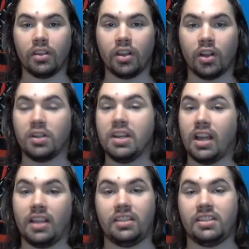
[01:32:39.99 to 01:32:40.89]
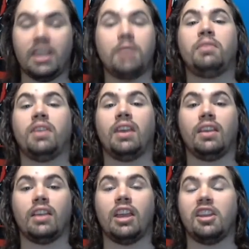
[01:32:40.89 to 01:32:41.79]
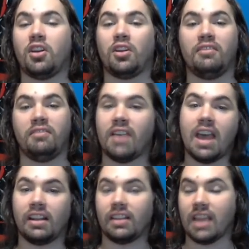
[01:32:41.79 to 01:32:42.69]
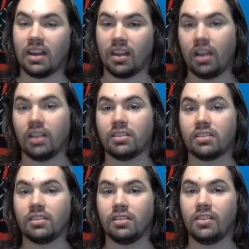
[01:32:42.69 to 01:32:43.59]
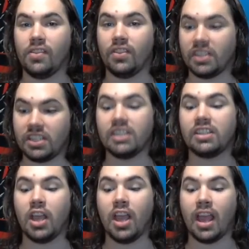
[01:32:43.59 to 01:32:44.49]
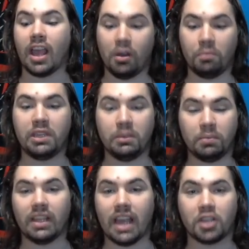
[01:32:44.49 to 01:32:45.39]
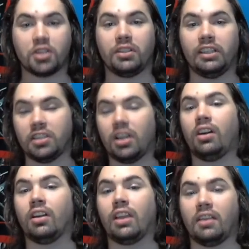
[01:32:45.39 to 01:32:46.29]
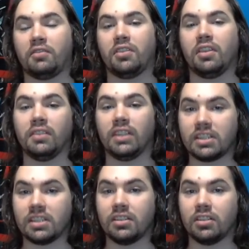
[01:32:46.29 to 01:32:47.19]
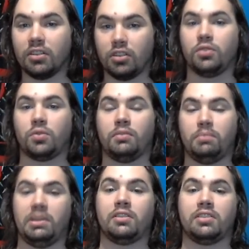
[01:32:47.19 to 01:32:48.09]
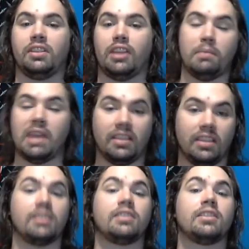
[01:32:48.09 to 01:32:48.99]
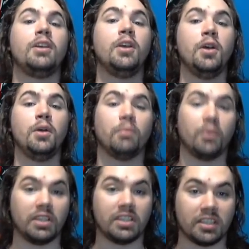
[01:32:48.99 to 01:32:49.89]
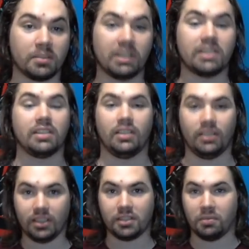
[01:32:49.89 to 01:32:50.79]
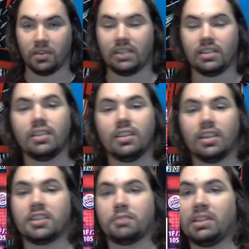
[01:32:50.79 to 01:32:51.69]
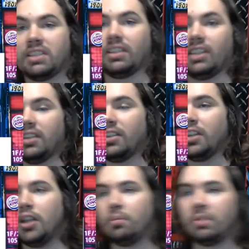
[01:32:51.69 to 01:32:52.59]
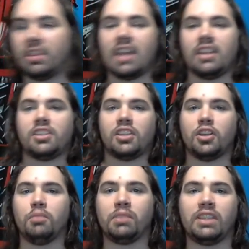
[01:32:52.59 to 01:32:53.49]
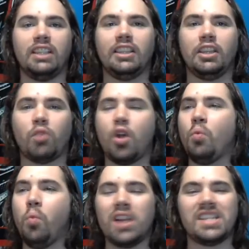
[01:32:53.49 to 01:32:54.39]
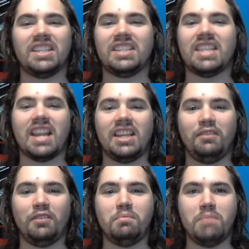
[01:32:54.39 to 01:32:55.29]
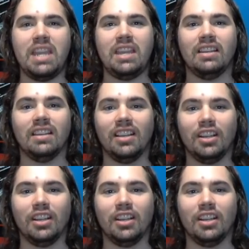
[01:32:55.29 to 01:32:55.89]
are not the same thing and are in fact at odds. This is how people actually talk after they've listened to Jordan Peterson. They make these points explicitly, this point explicitly. But that is completely wrong. What does that even mean?